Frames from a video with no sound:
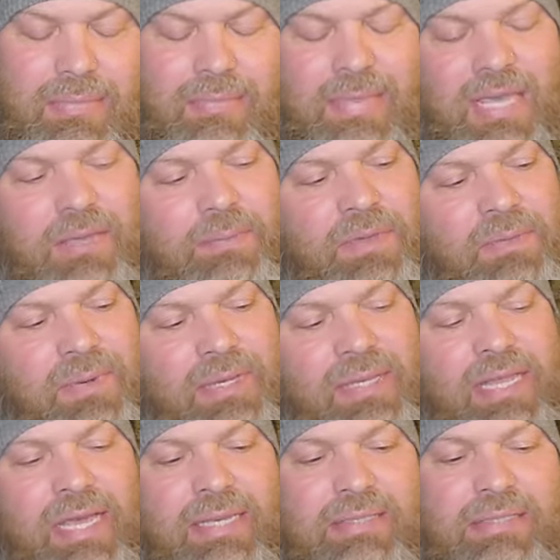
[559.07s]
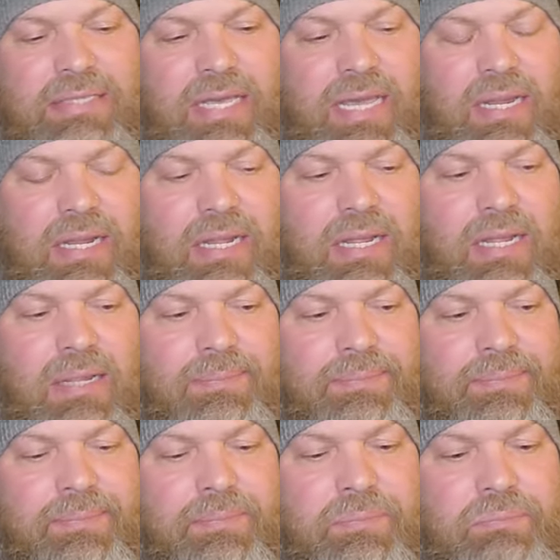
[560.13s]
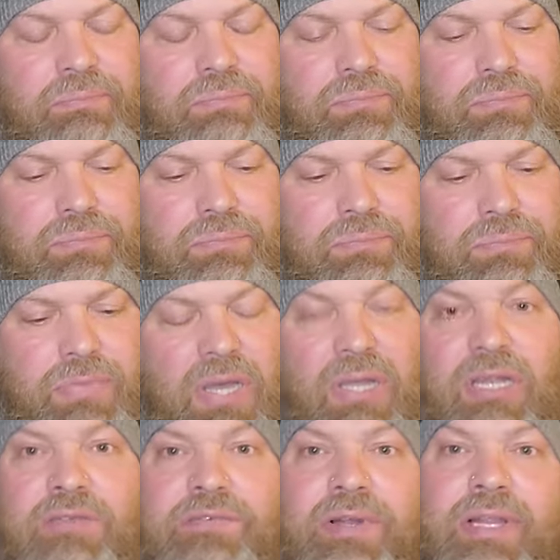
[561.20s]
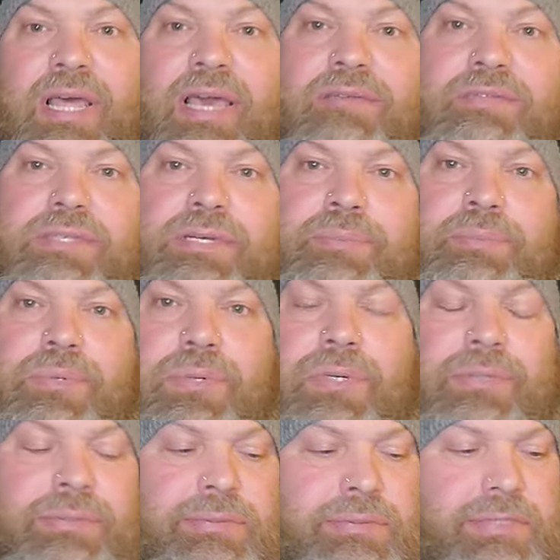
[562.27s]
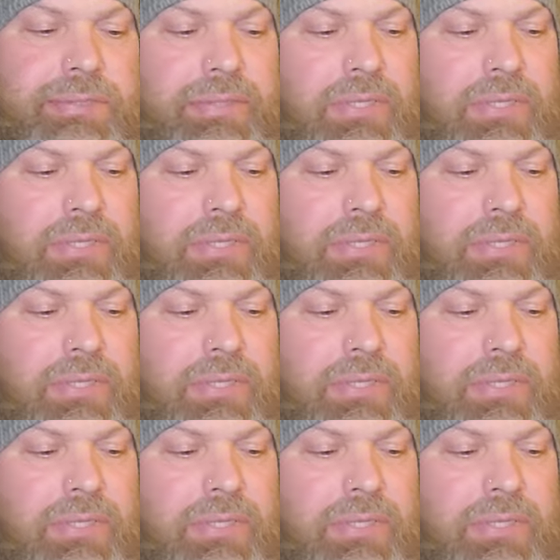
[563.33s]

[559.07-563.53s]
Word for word: make me realize that um, all of our lives are important.